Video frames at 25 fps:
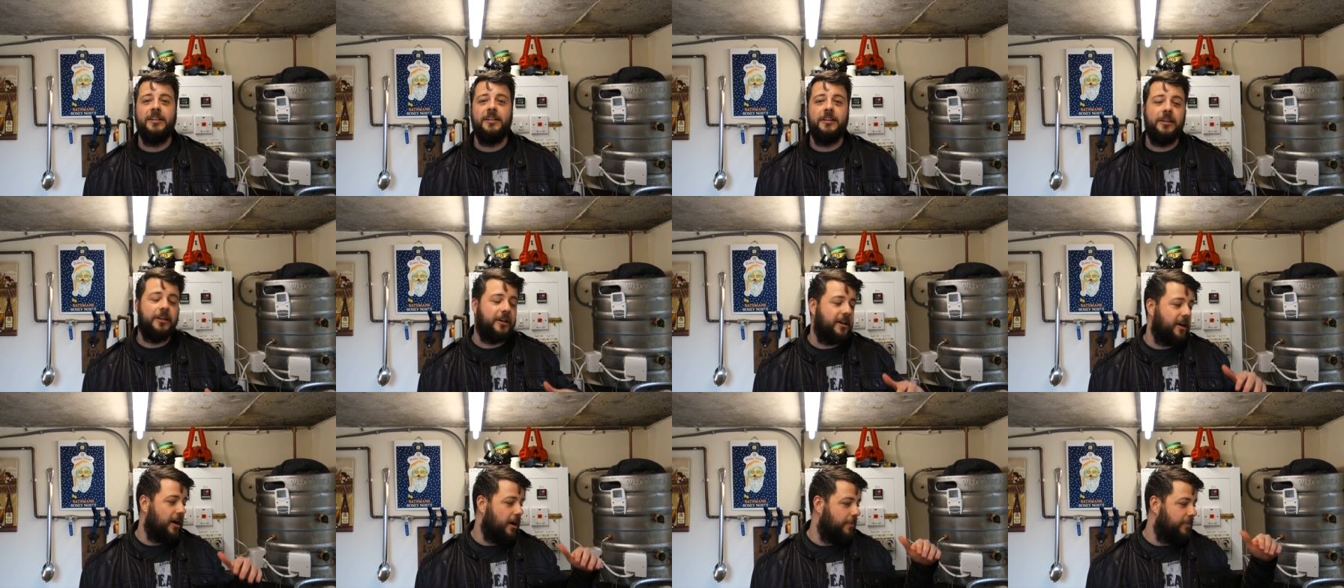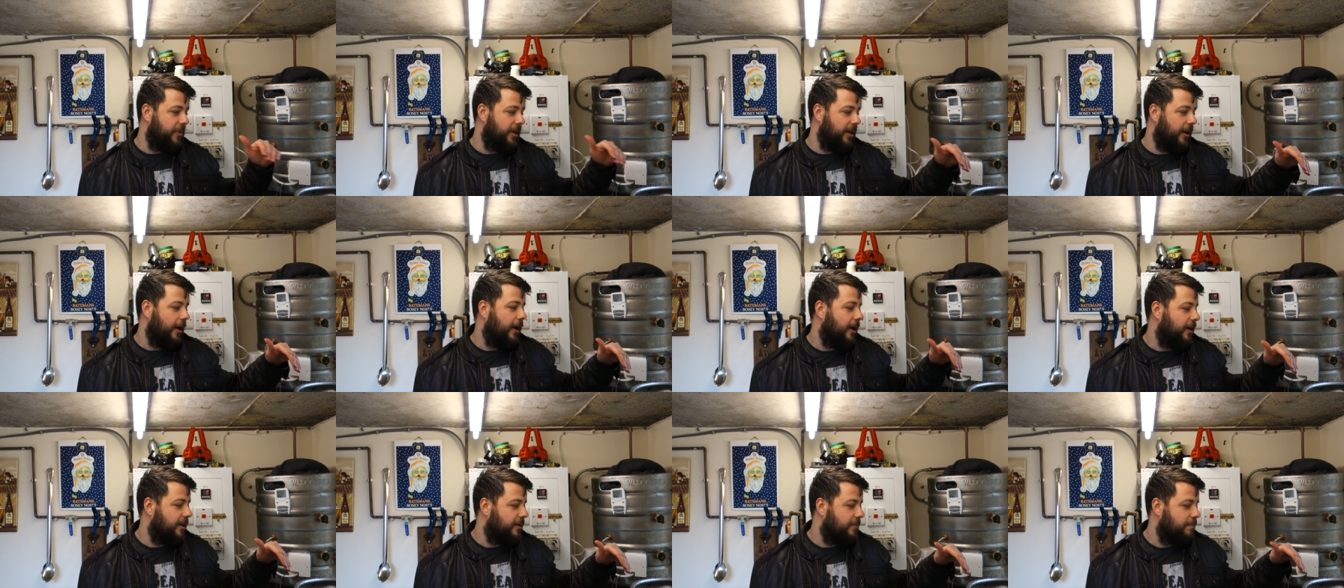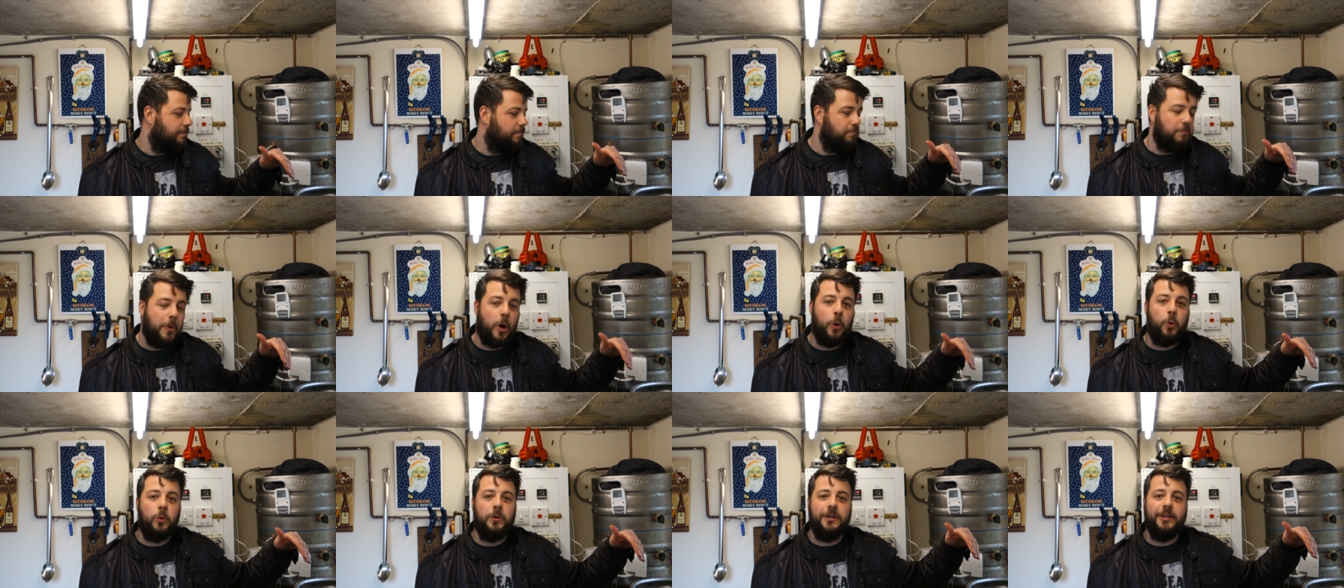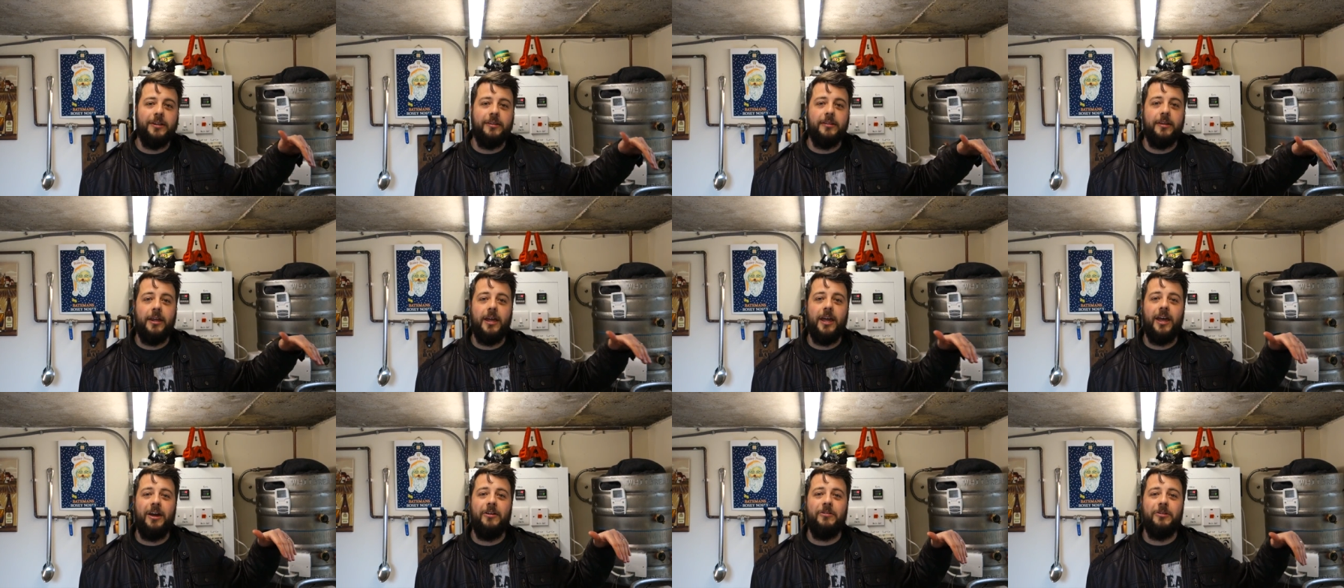There can't be like mold in
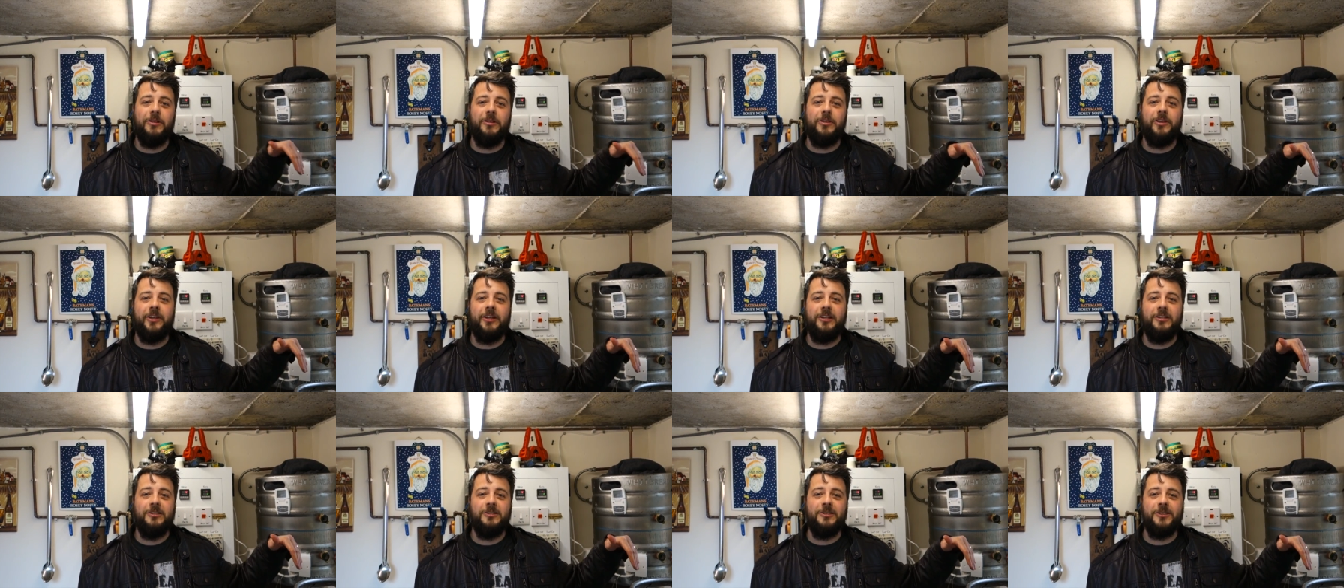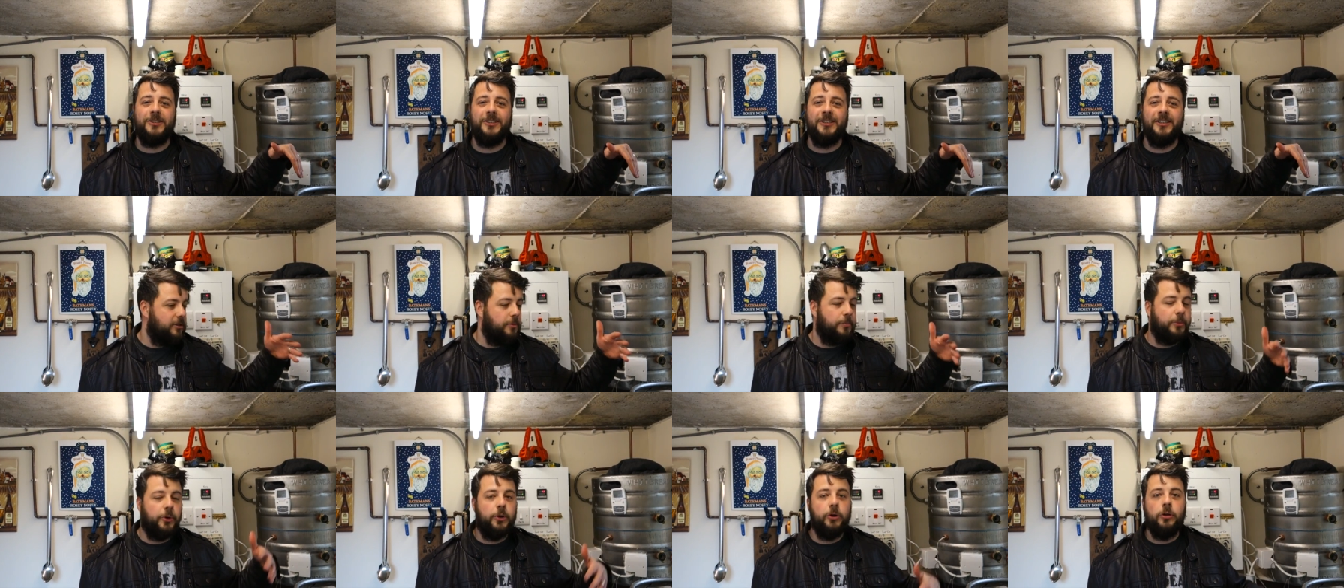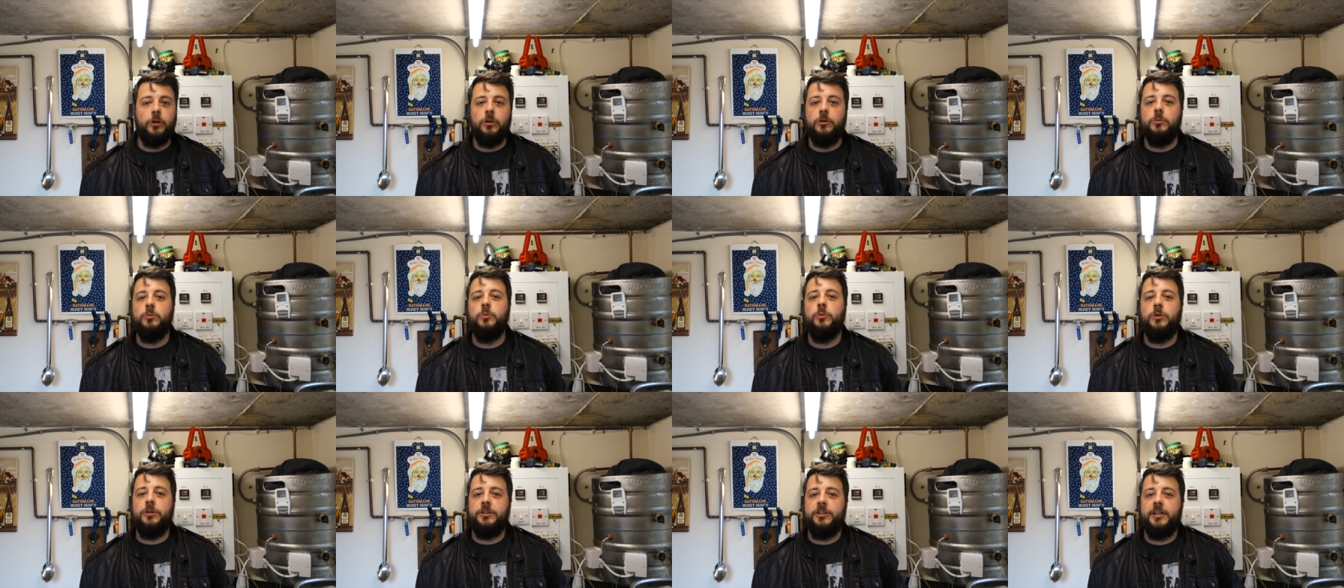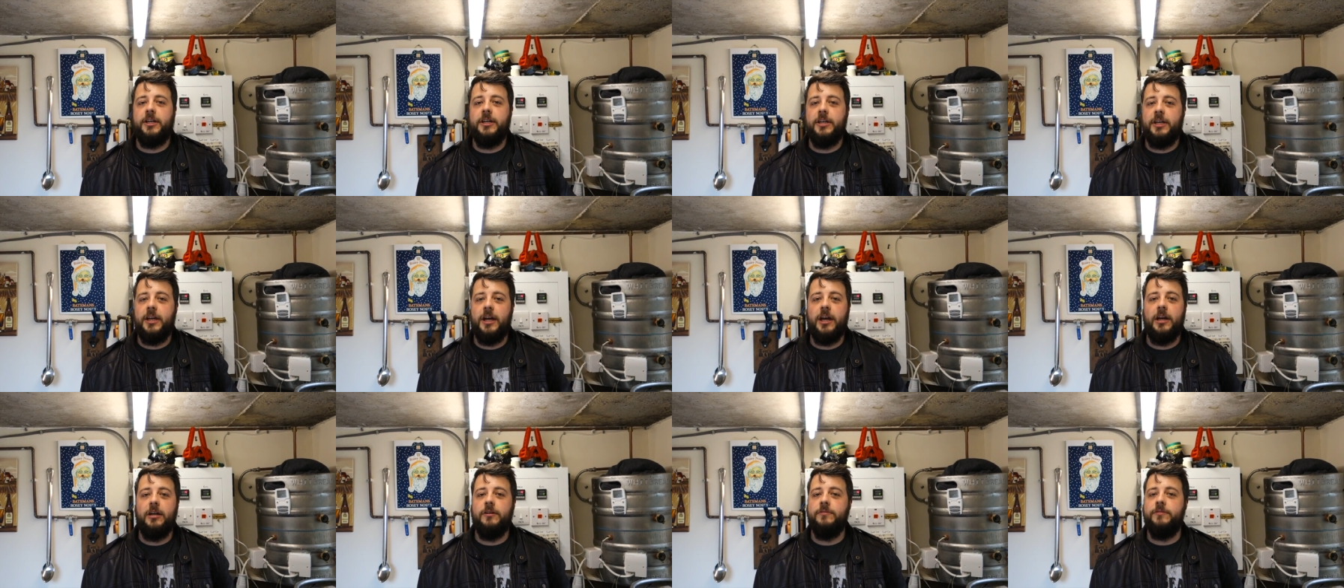there and things. The boil will take
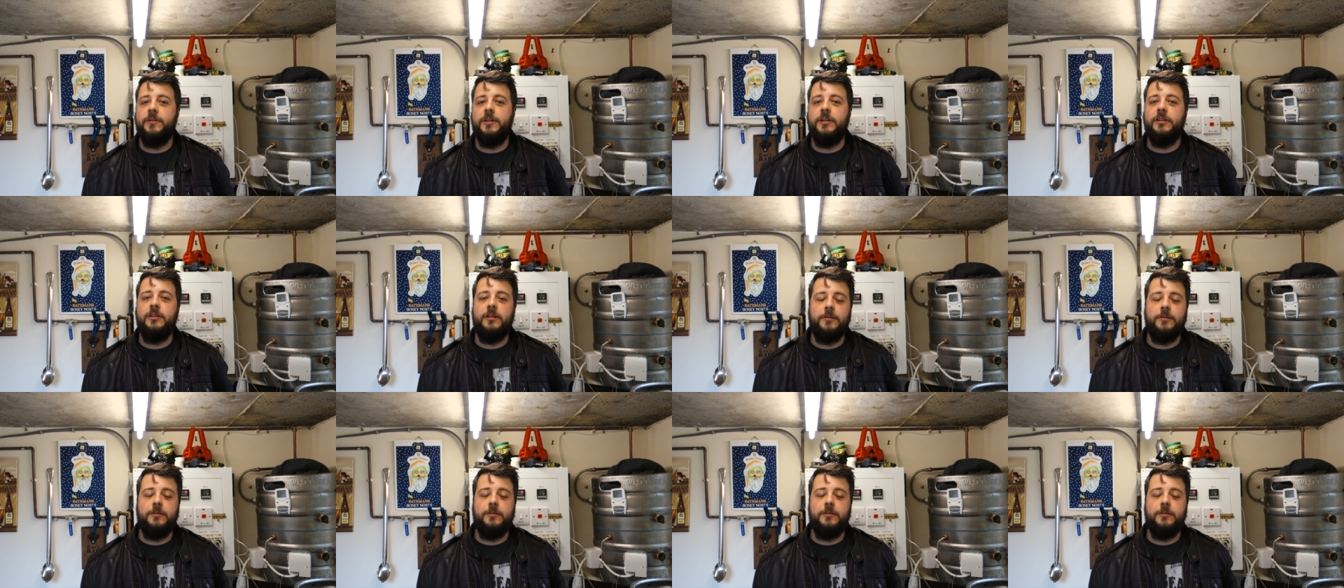care of it.